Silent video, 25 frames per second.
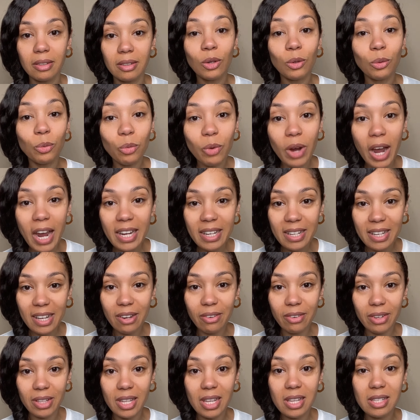Right here
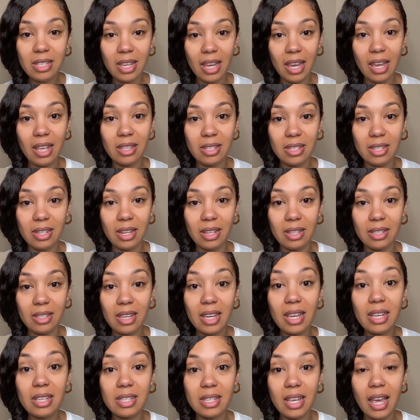in this instance,
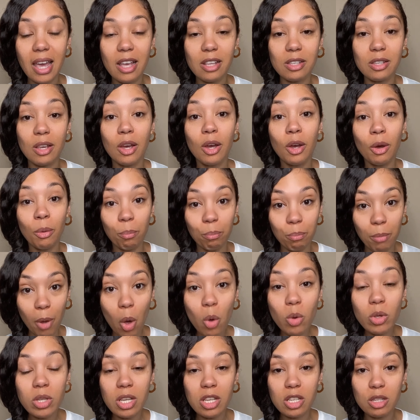he says
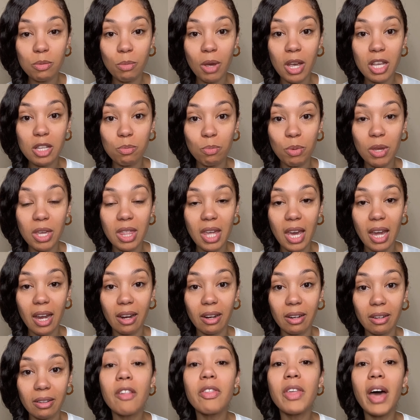Moses must be
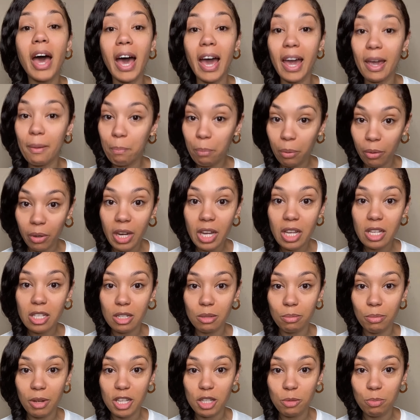there, the high
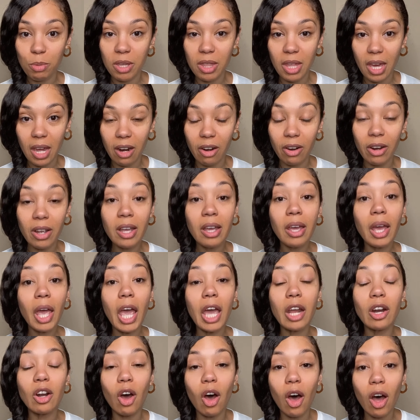priest must be there,
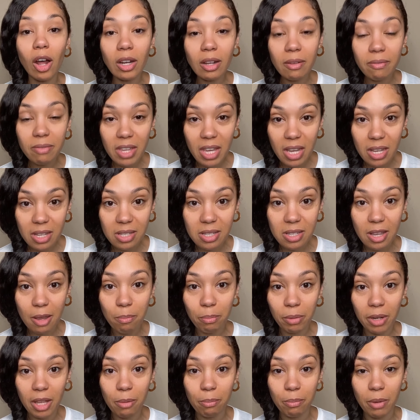and all of the
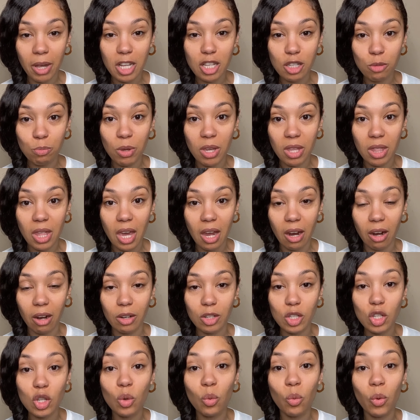assembly must be there
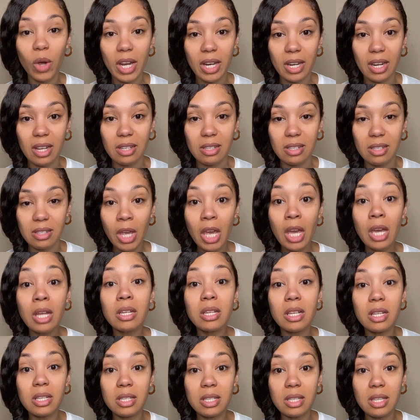to witness,
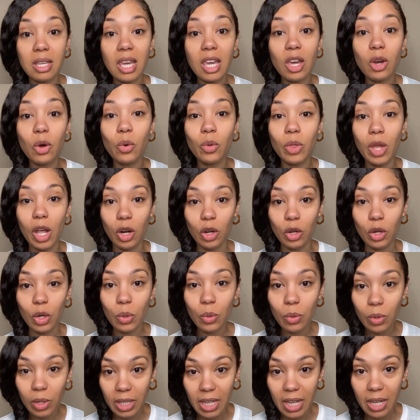to see who their
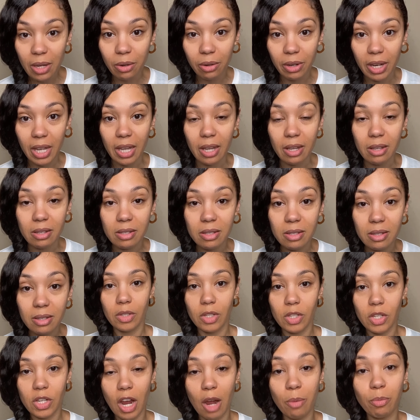new leader is.
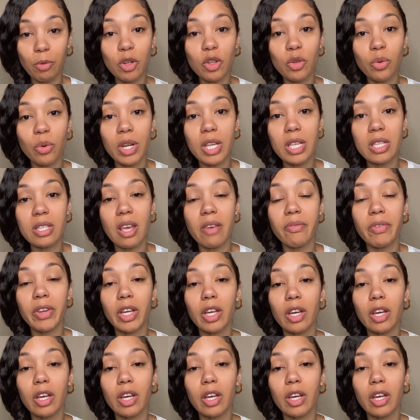Chapter 27